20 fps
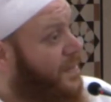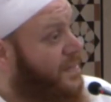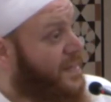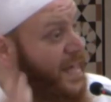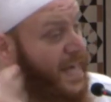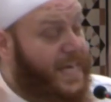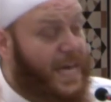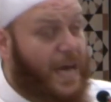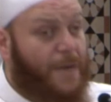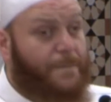
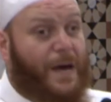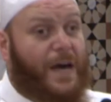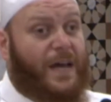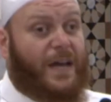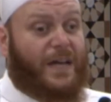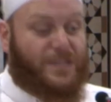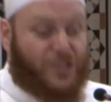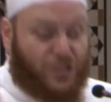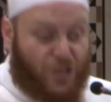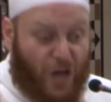Think about
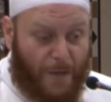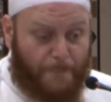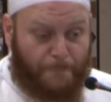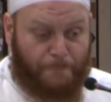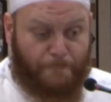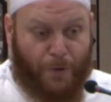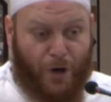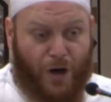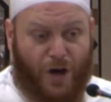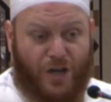it.
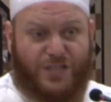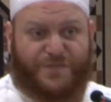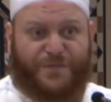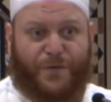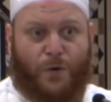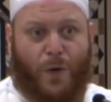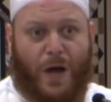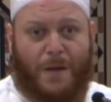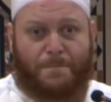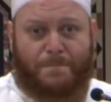Stop, pause
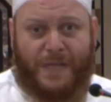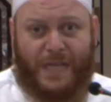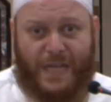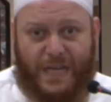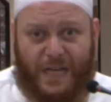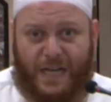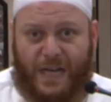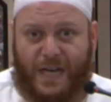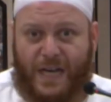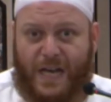for 1
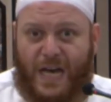minute,